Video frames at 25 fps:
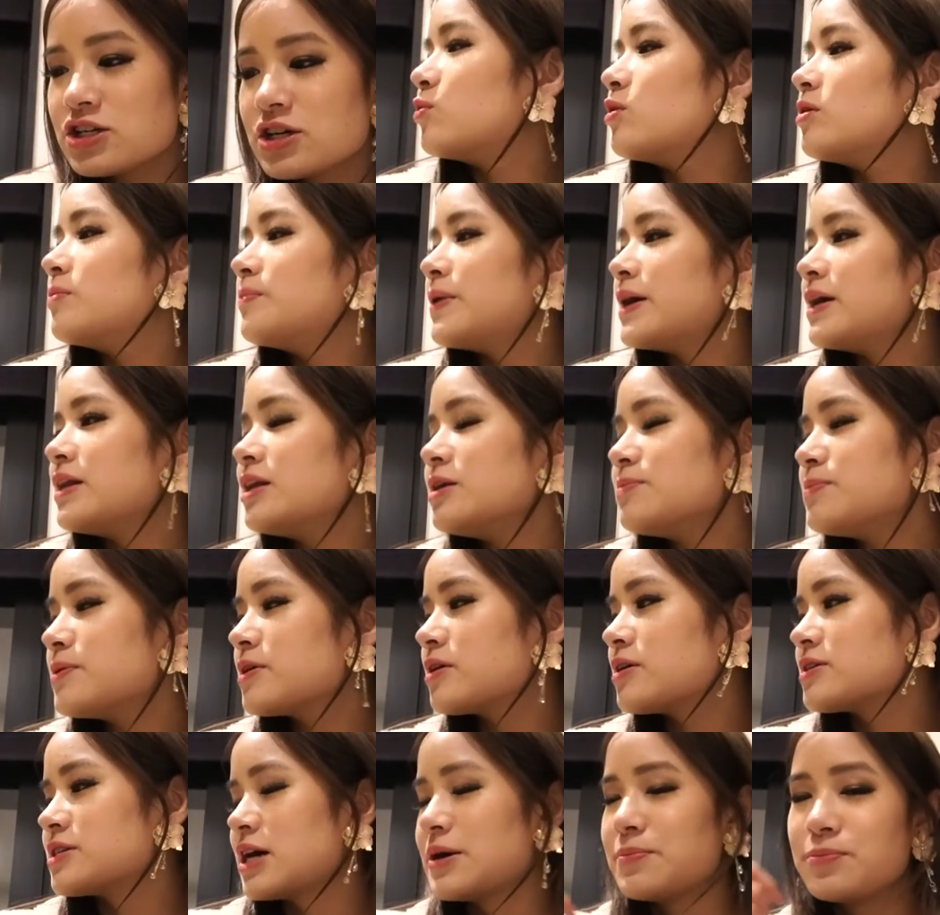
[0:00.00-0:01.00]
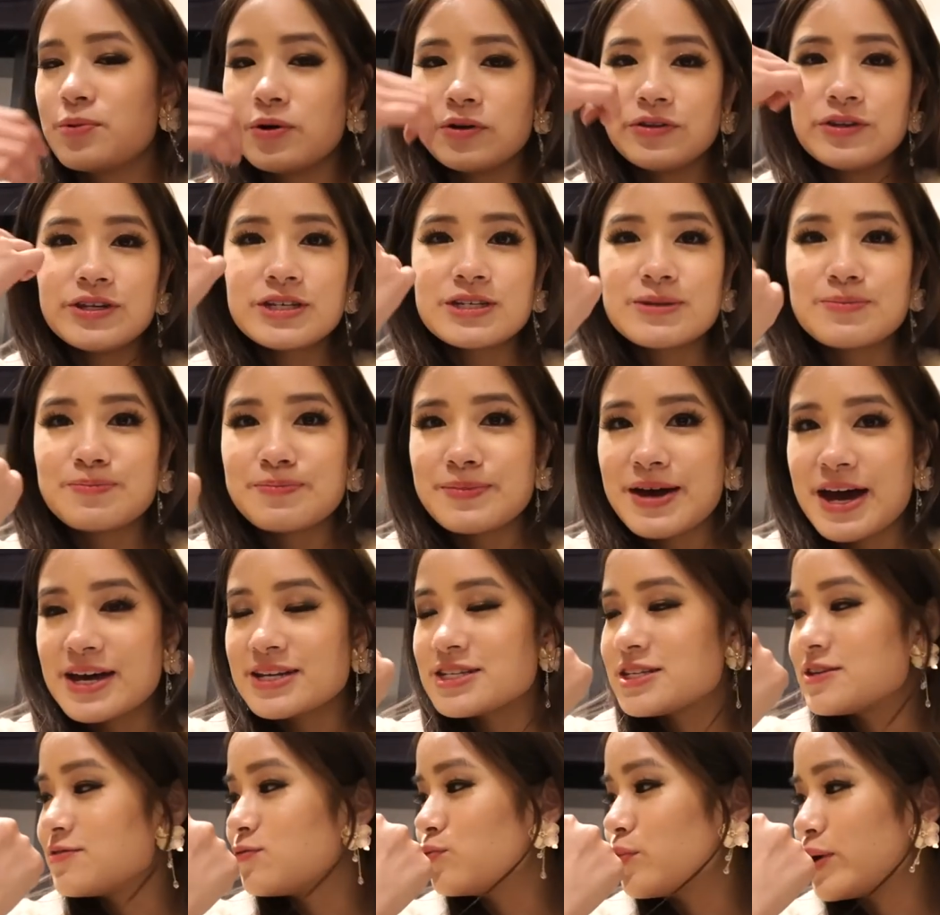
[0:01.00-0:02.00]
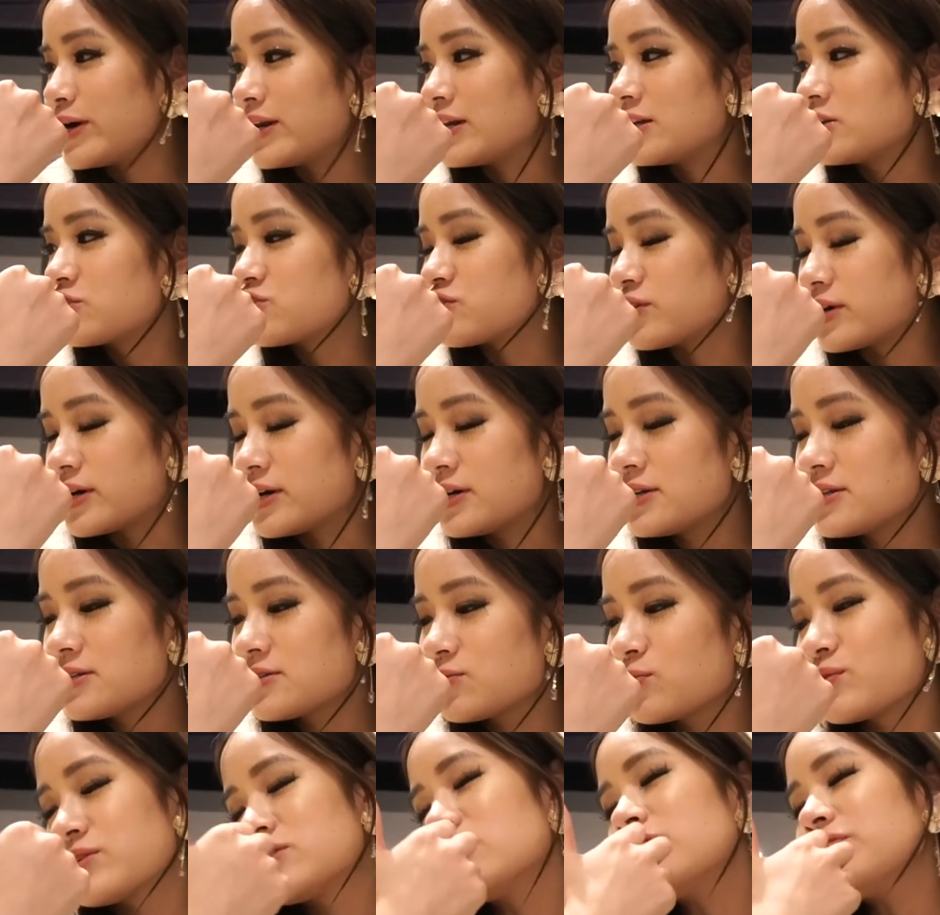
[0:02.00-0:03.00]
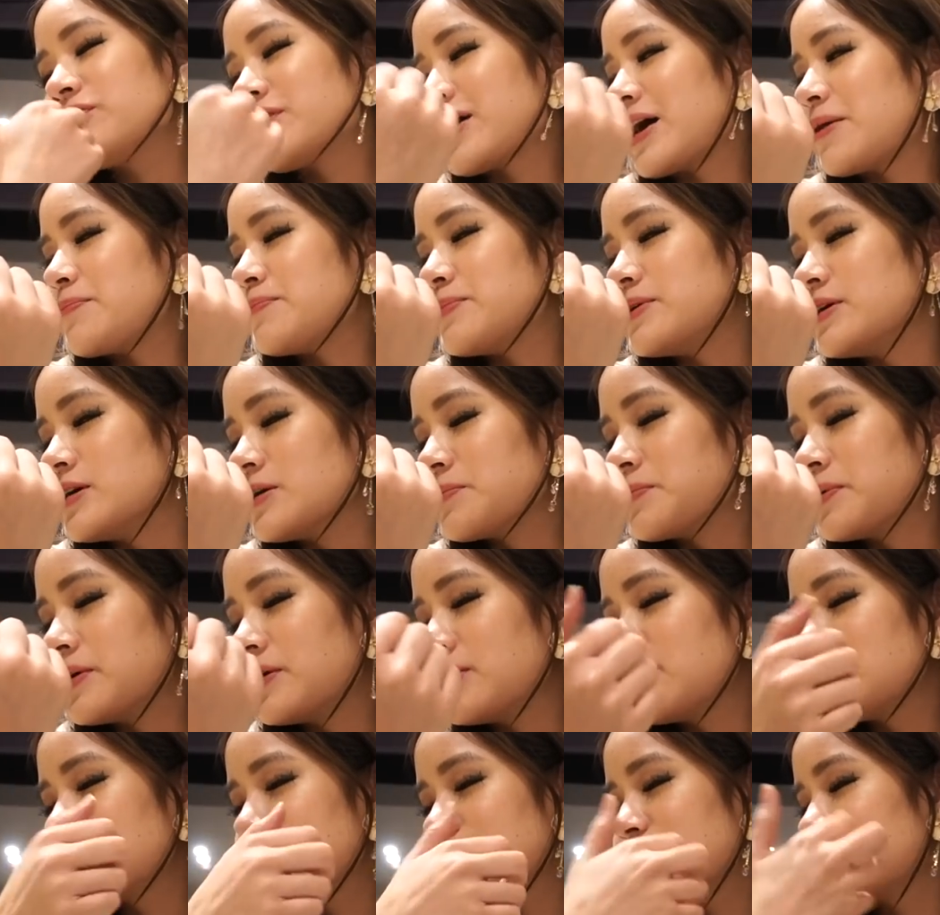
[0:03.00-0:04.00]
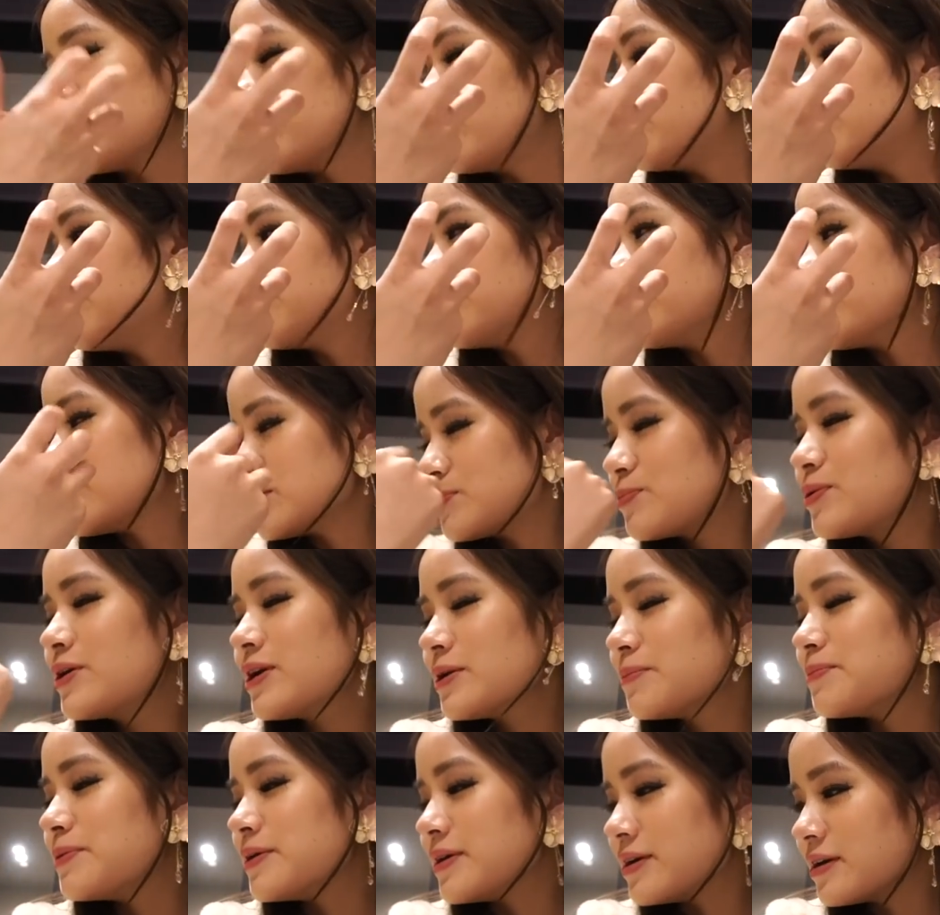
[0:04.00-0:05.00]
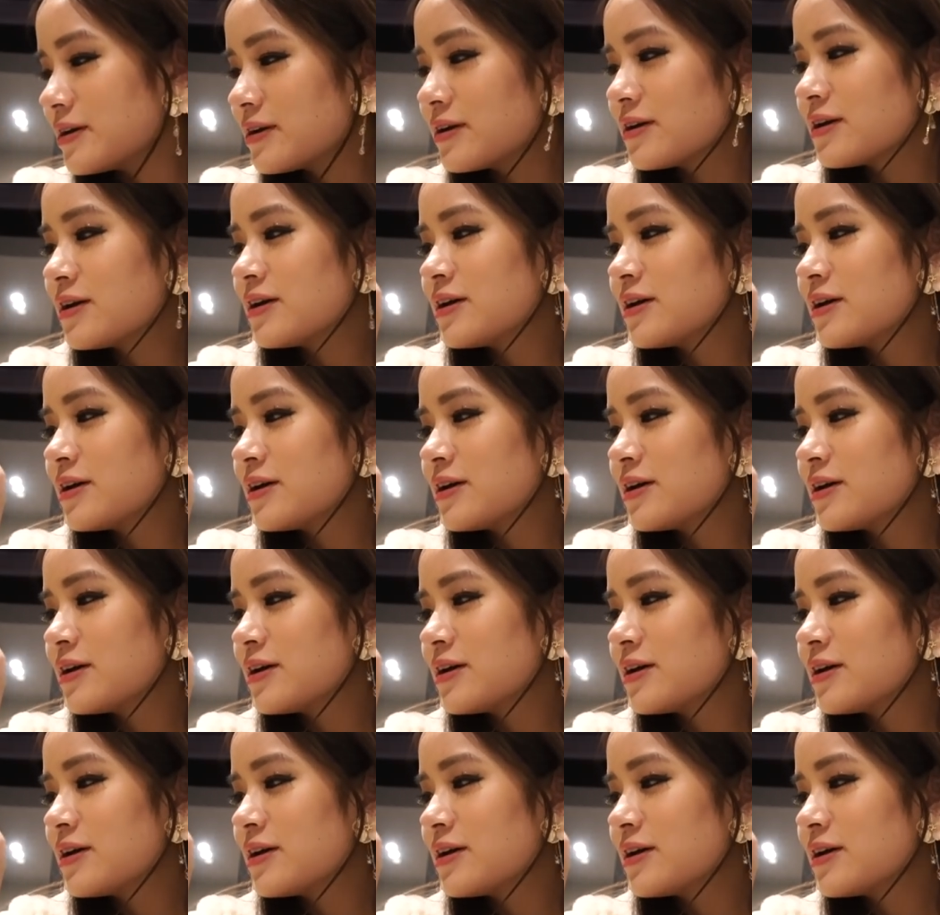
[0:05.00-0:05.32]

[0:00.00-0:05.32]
Well, mainly because I bought this massive wedding dress. Well, it's not that big, but it's, well, no, it's pretty big.